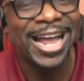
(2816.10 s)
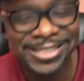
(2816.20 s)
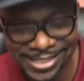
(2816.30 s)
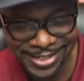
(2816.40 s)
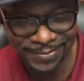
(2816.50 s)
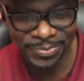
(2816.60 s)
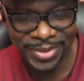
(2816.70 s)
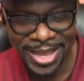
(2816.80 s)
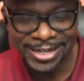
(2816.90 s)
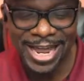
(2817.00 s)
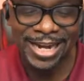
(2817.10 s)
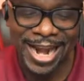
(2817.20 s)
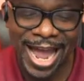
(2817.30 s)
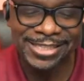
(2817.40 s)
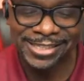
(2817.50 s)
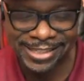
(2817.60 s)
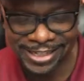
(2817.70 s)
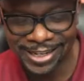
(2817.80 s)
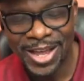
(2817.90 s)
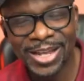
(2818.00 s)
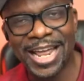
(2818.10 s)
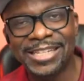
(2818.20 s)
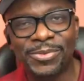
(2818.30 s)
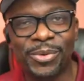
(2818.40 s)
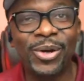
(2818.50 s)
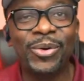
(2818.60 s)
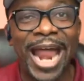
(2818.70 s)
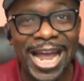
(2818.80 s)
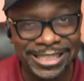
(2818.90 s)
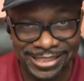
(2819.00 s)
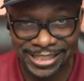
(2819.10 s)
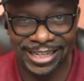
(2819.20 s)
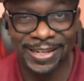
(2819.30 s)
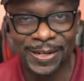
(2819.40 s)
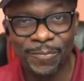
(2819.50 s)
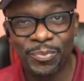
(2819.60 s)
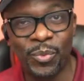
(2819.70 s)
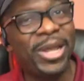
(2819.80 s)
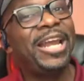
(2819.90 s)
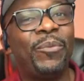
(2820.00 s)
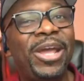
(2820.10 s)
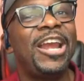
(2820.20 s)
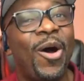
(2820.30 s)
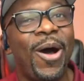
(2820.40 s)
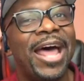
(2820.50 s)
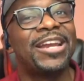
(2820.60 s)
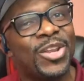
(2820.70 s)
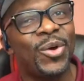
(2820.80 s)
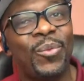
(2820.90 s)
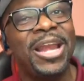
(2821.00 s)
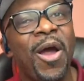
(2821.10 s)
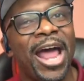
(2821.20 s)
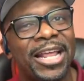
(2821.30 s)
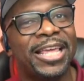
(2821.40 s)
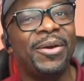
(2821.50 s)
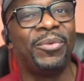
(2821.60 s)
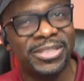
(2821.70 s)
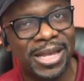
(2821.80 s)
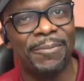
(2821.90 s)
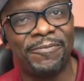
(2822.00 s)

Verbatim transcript: nice that nicety. That's real nicety. We we know how to do. We know how to get with